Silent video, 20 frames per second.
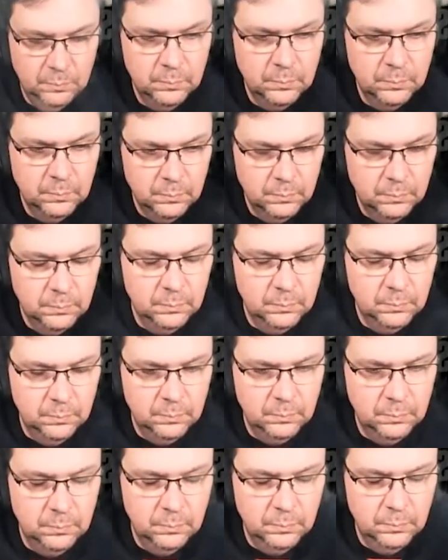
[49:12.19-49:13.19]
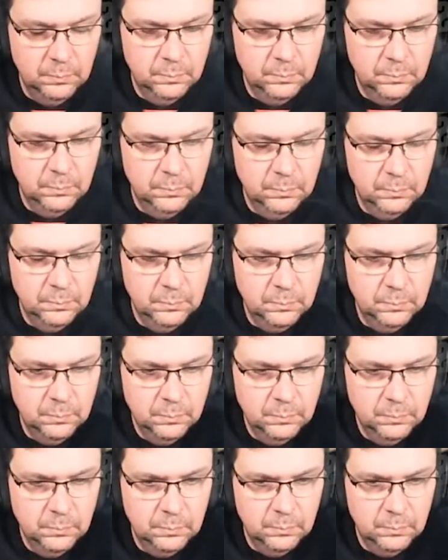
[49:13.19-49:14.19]
from uh, from the
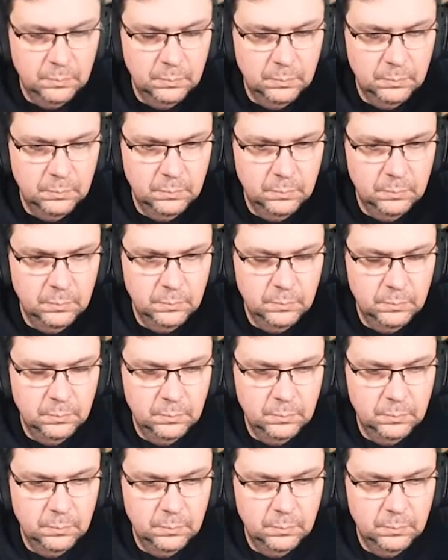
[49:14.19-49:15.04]
neck upwards,